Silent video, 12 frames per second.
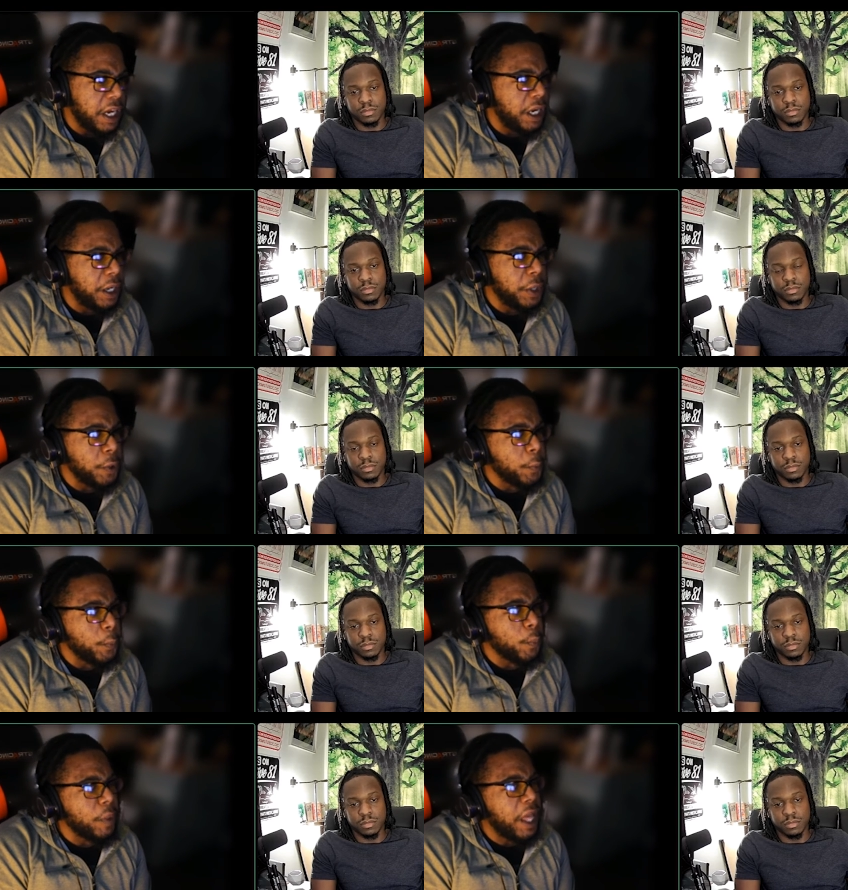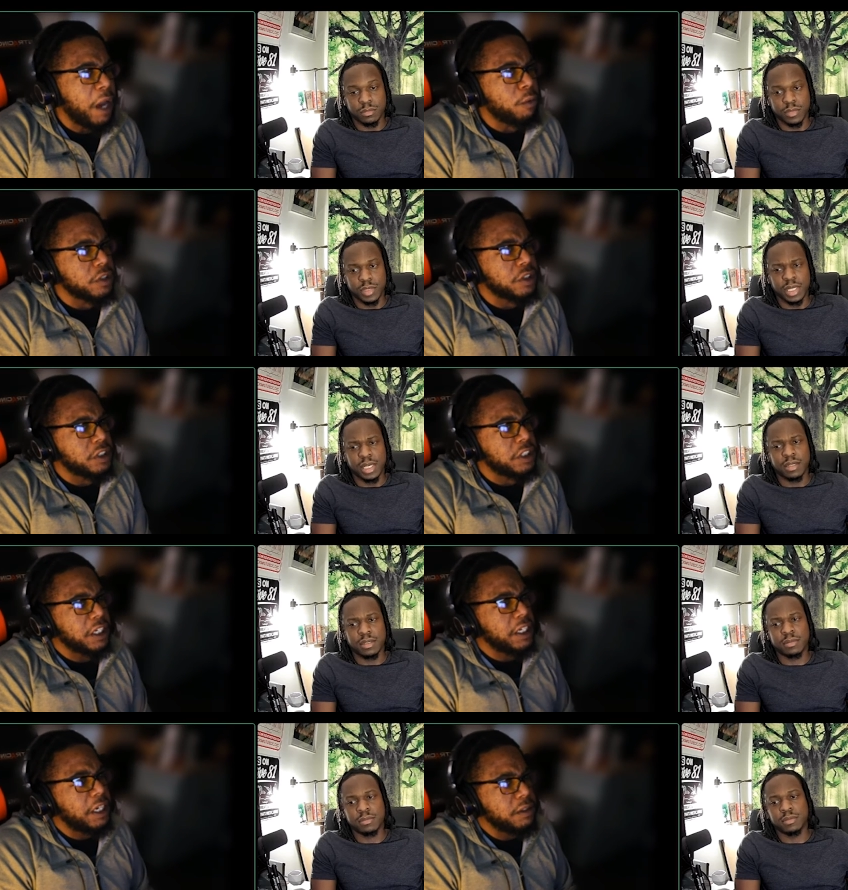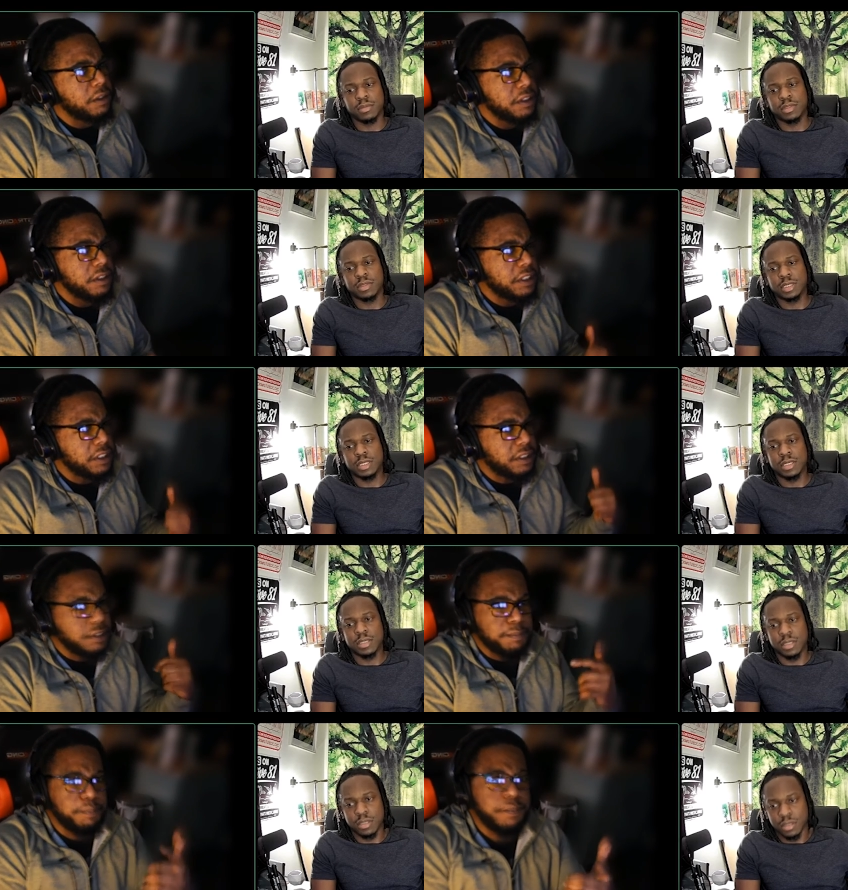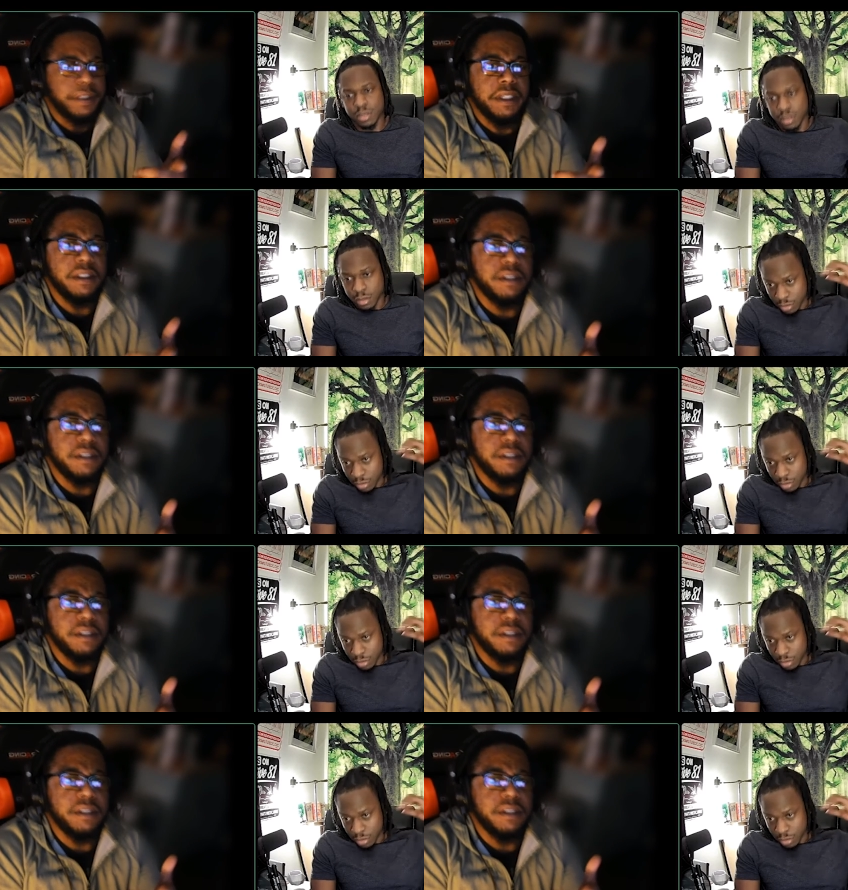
Speaker 1: Um, I was checking out this place,